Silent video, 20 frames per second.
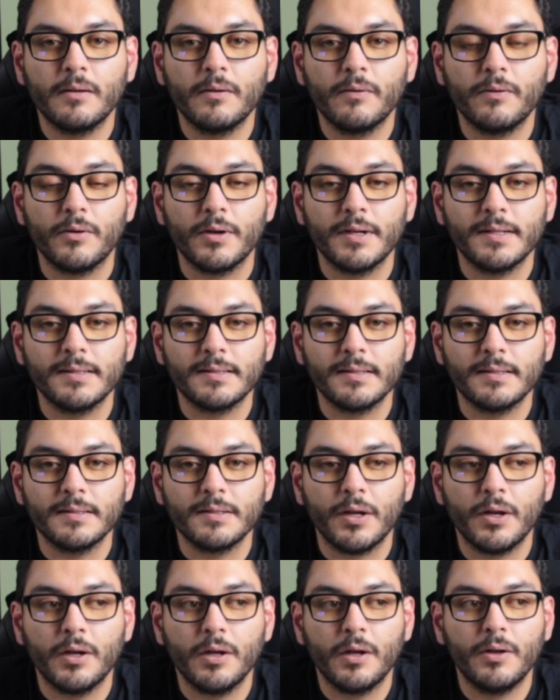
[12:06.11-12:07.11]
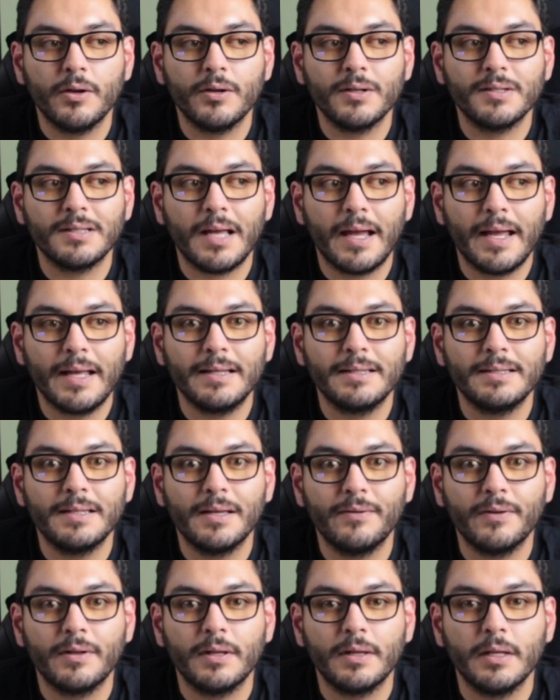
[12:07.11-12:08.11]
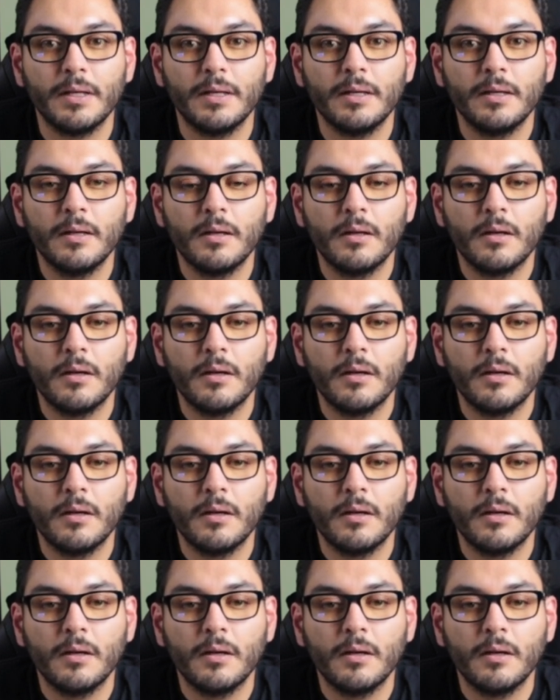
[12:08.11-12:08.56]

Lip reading: For instance, another scientifically